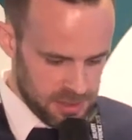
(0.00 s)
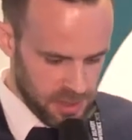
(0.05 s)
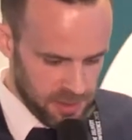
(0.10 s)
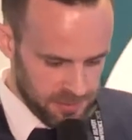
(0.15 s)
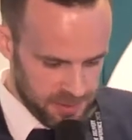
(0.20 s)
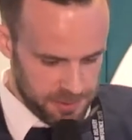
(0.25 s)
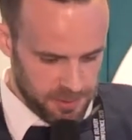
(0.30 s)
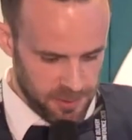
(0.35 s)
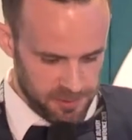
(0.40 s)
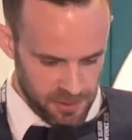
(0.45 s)

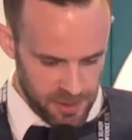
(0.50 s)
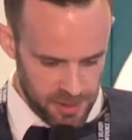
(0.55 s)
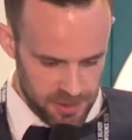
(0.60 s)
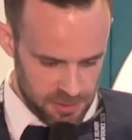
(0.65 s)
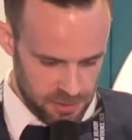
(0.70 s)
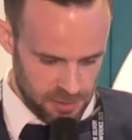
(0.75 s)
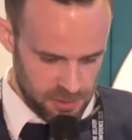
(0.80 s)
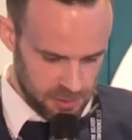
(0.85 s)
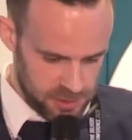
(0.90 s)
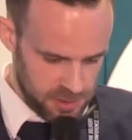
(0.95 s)
service
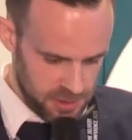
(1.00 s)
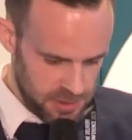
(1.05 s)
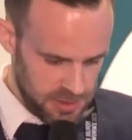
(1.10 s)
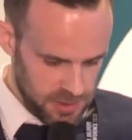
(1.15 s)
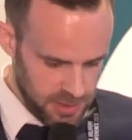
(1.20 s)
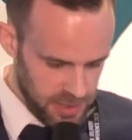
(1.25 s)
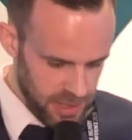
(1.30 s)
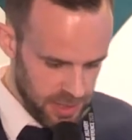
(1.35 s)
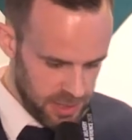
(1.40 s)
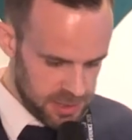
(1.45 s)
providers such as
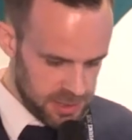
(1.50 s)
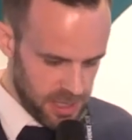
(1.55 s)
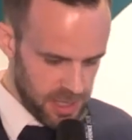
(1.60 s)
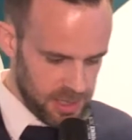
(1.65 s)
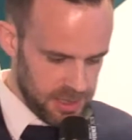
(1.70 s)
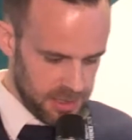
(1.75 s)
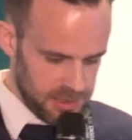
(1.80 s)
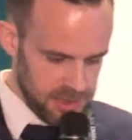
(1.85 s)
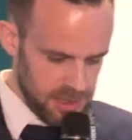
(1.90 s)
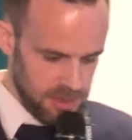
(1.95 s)

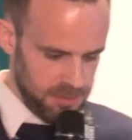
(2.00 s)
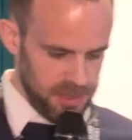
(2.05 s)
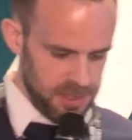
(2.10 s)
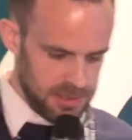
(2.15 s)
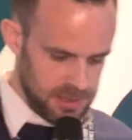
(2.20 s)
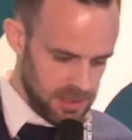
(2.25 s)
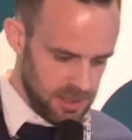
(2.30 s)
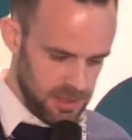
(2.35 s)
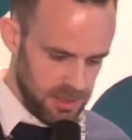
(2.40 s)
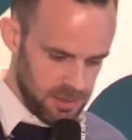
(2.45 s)
DHL and
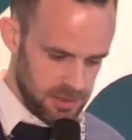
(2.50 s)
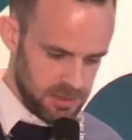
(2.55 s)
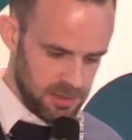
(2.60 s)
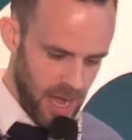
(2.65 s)
DPD